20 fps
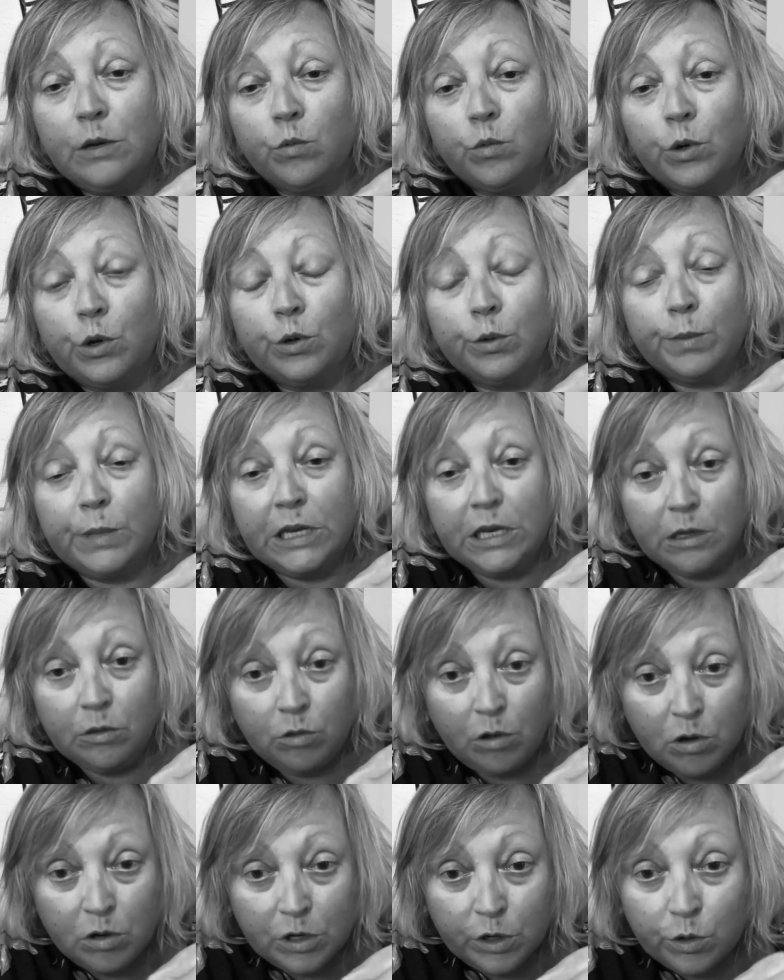room any
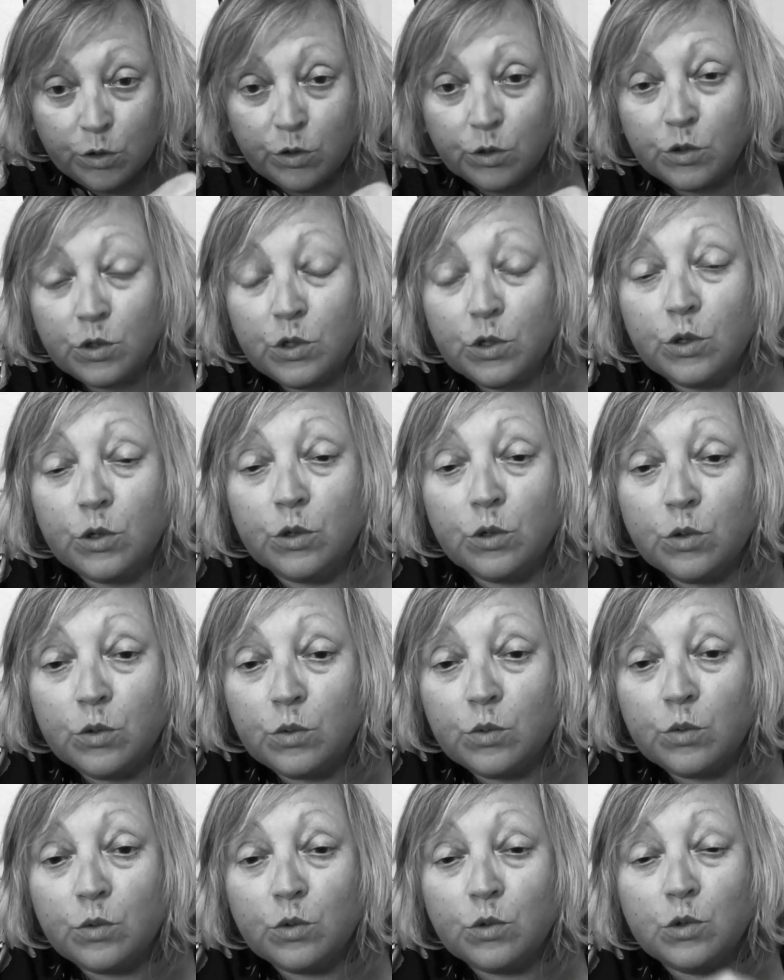longer
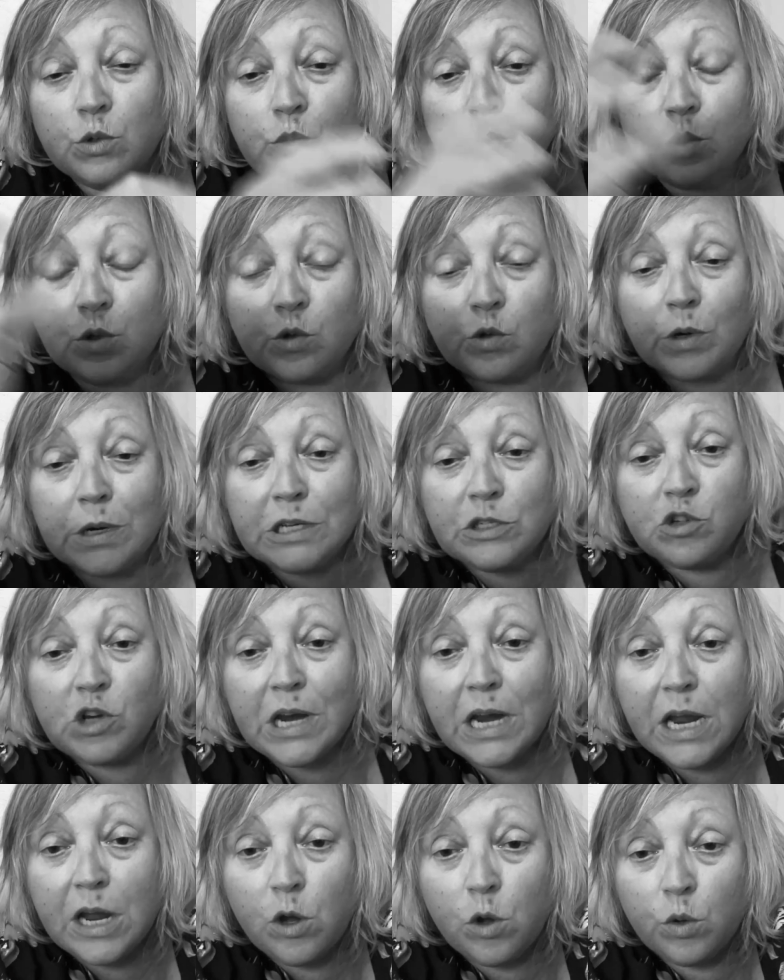to to stretch
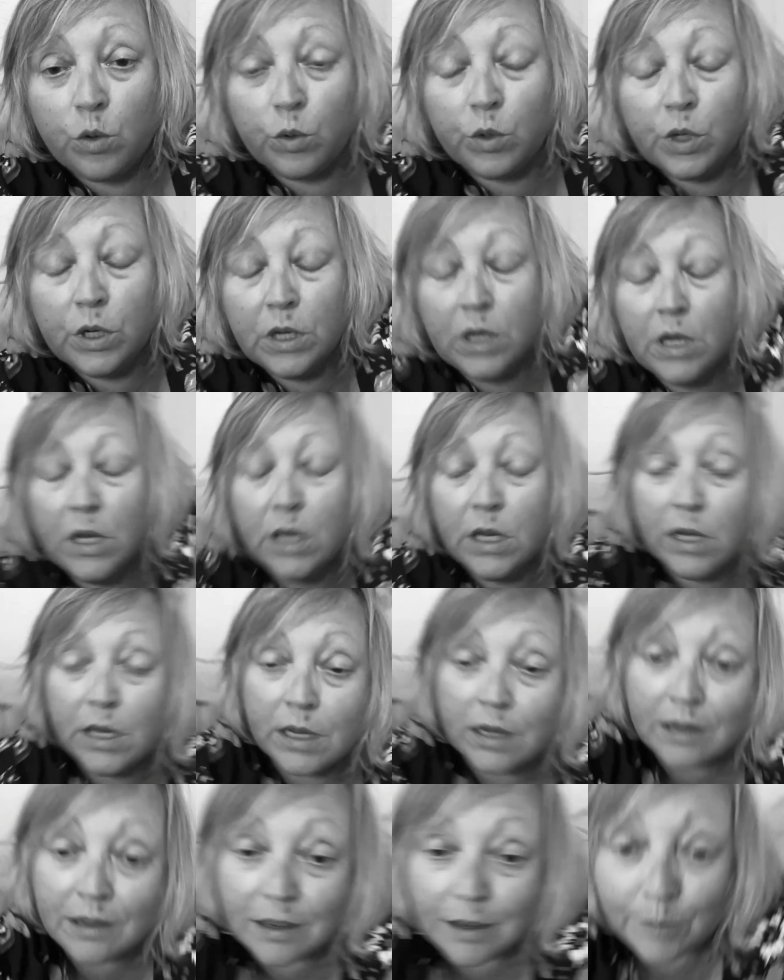out
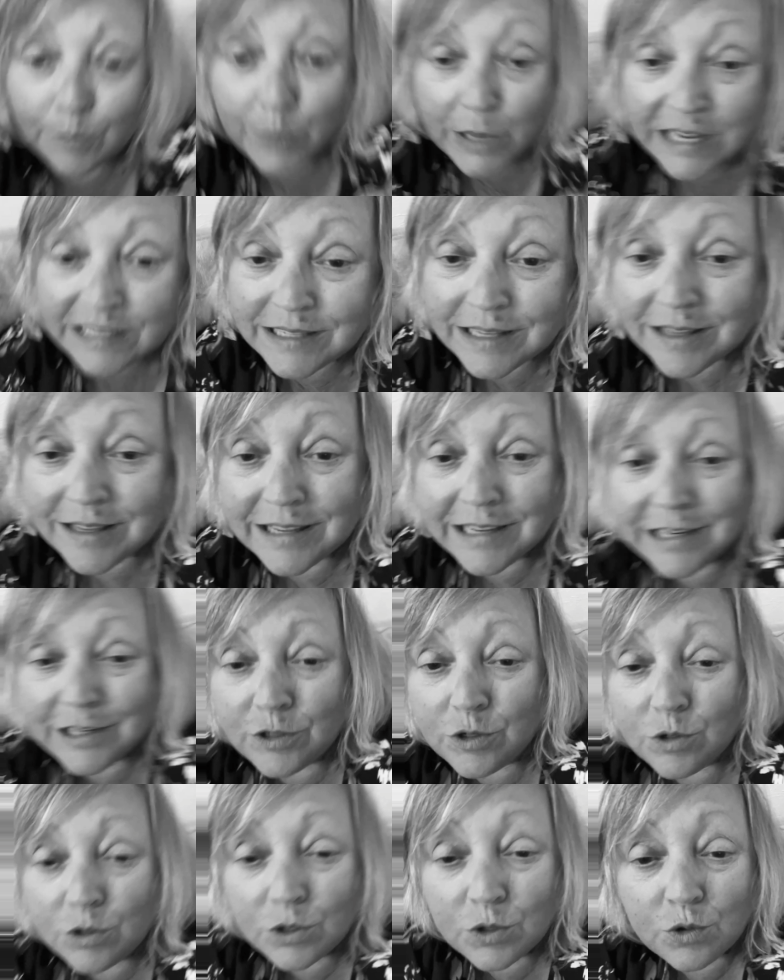uh, basically
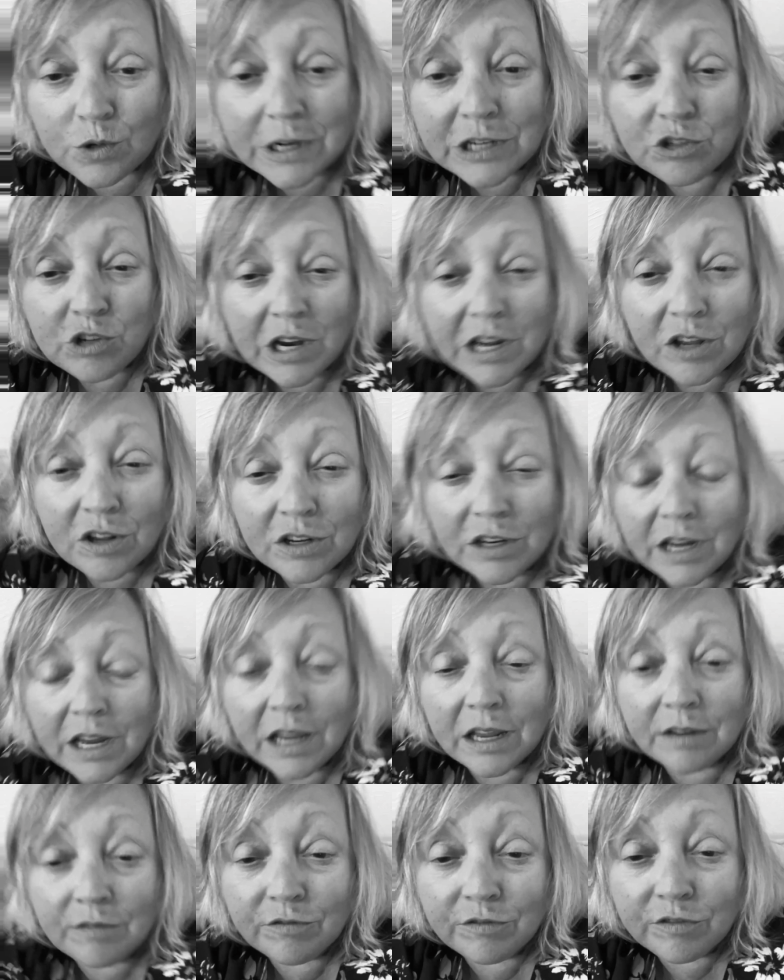to stretch out
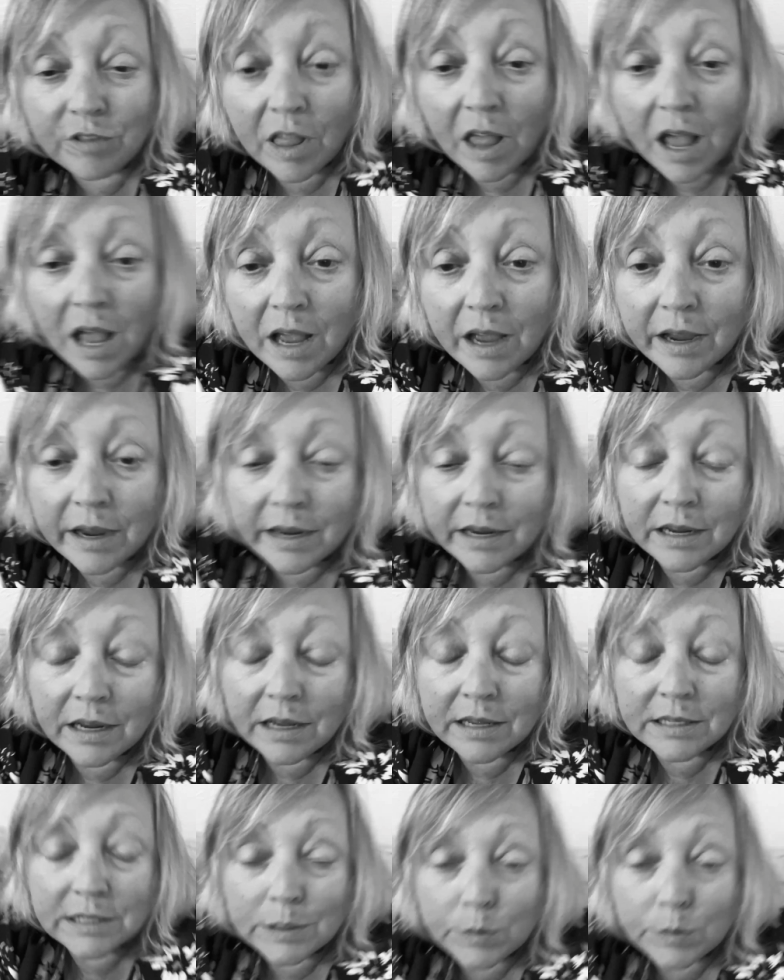and fly and